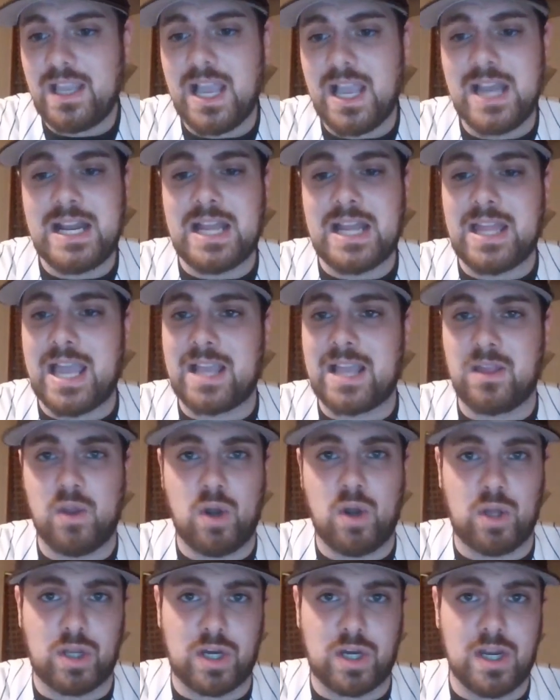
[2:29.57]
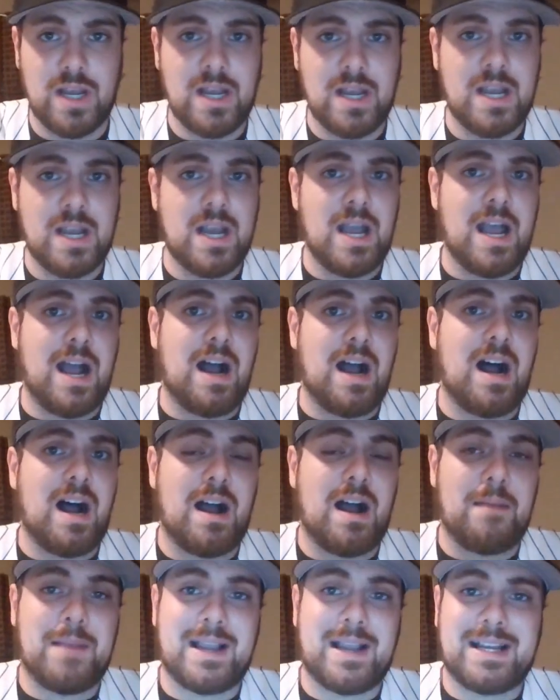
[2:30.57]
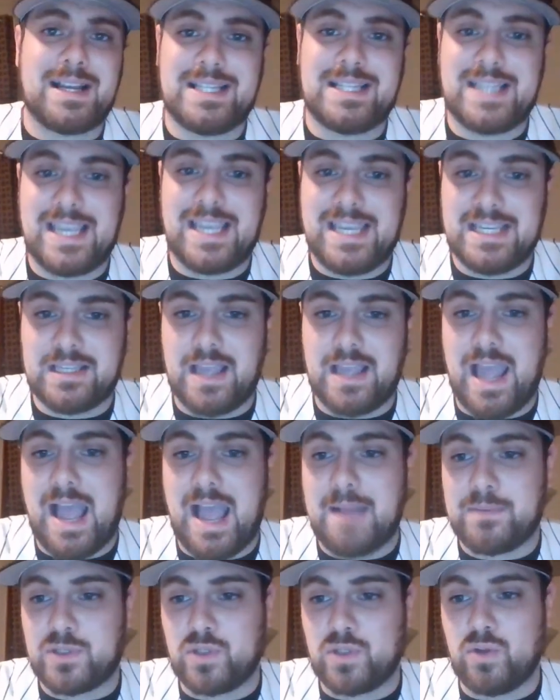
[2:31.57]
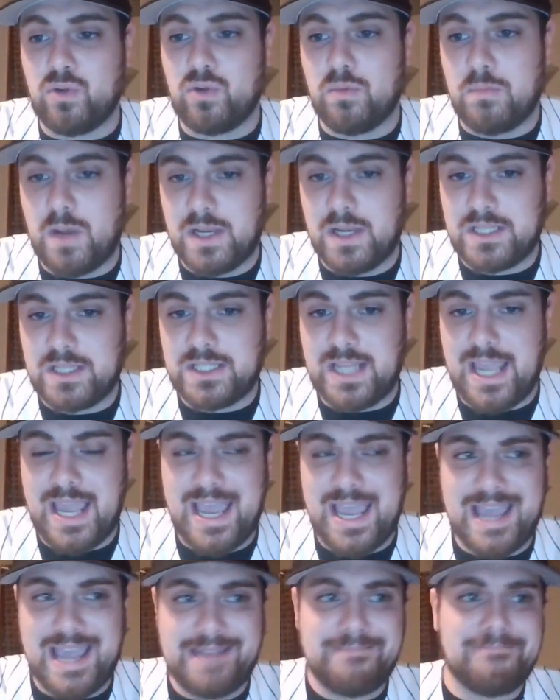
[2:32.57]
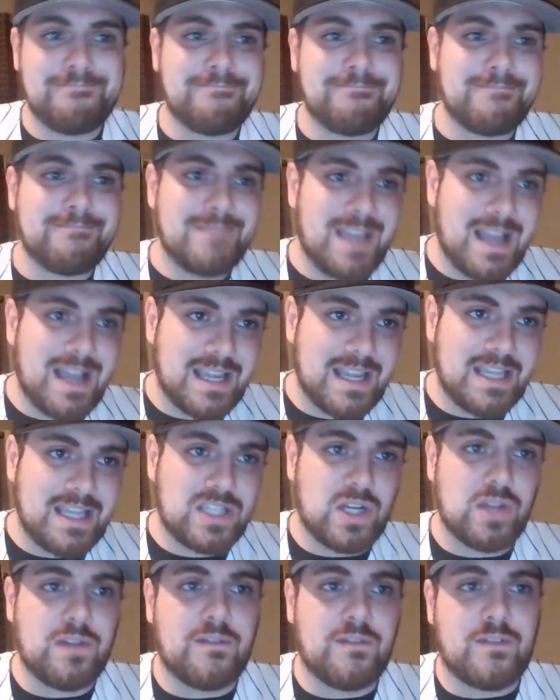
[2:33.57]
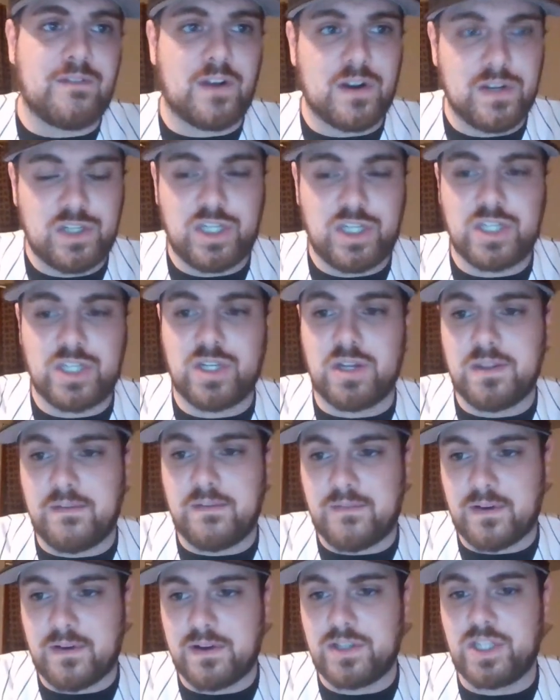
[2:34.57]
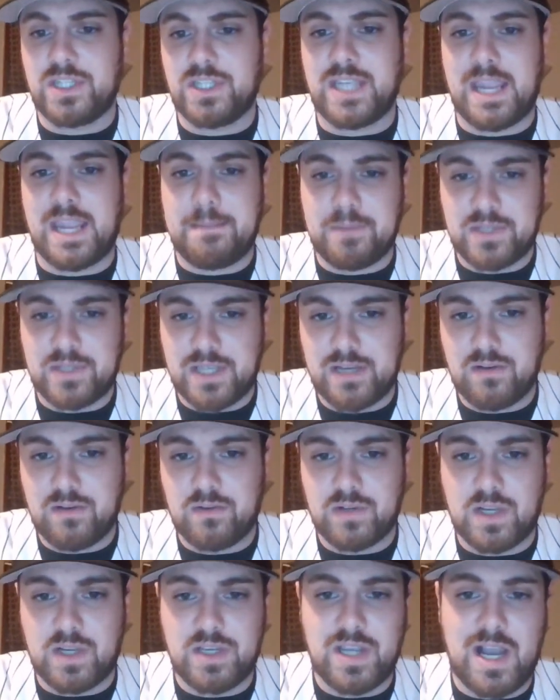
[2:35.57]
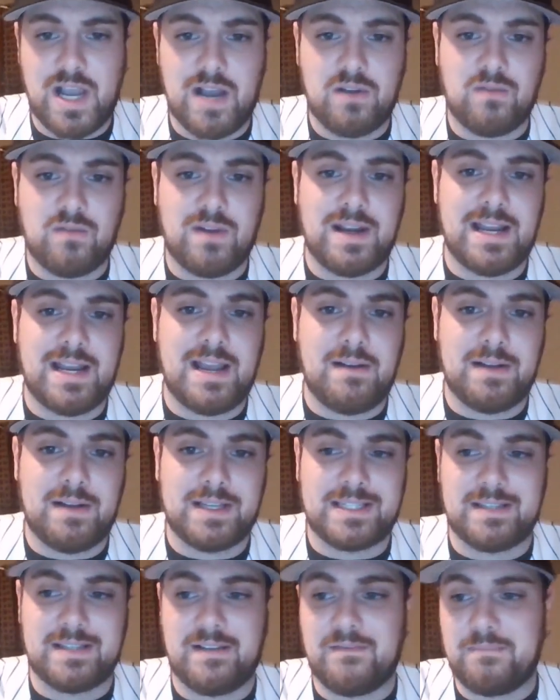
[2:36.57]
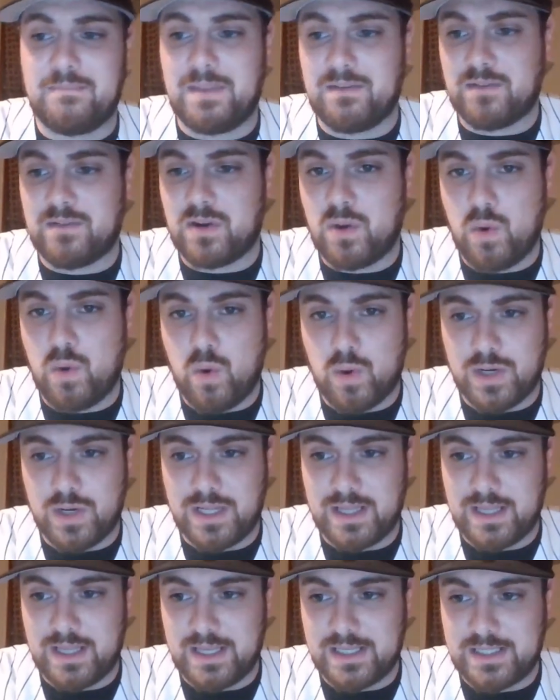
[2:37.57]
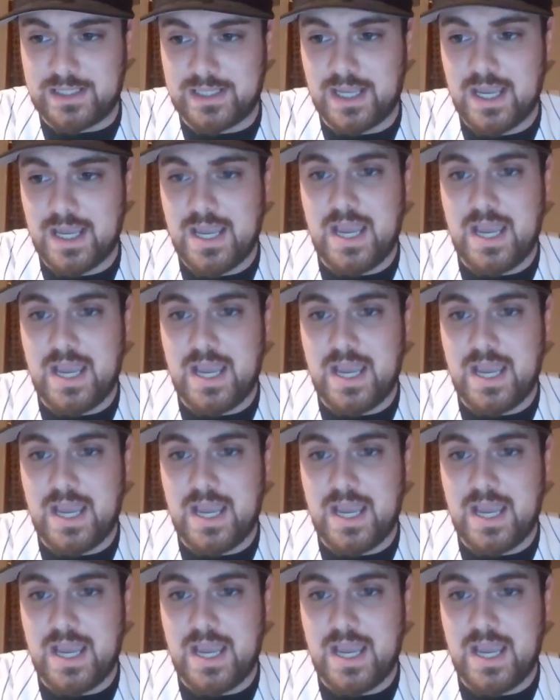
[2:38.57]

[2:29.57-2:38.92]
And I like Lawlar. Am I going to say he's an absolute must-add? He's on the verge. He's on the verge. He's 8% owned on Yahoo right now as of me recording this.